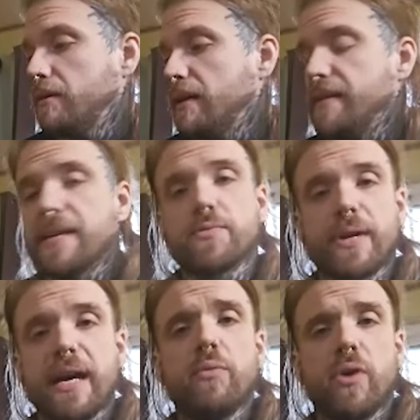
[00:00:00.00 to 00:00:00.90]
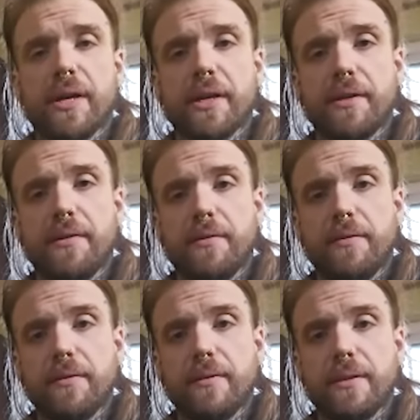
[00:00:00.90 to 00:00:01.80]
that's what I wanted
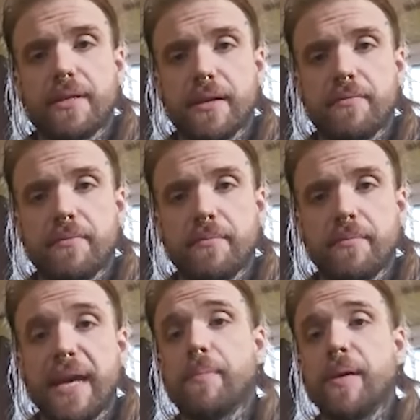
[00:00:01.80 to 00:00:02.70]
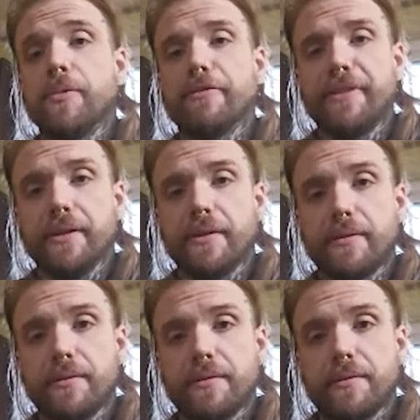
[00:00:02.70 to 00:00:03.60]
to make people feel.
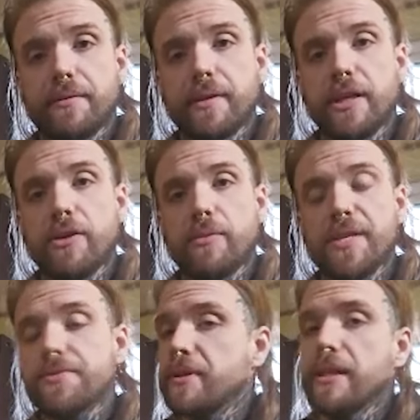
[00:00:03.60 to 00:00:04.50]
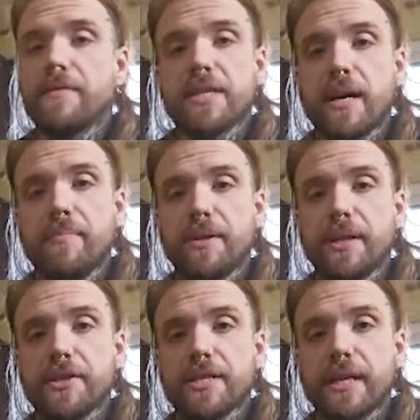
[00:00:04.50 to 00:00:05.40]
You know, misery loves
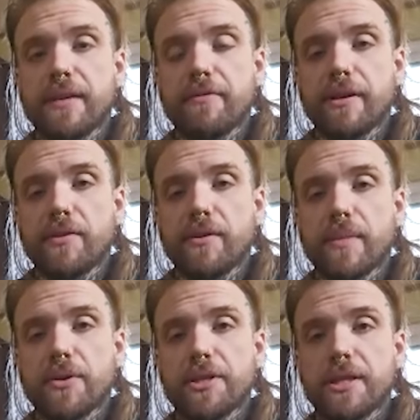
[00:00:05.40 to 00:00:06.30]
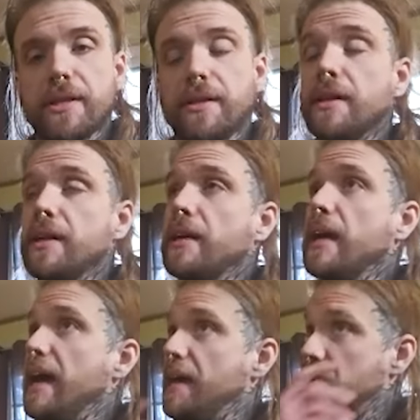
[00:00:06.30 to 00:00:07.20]
company, just like every other emotion.
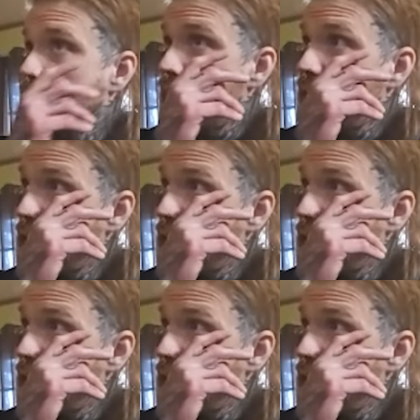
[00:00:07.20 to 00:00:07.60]
And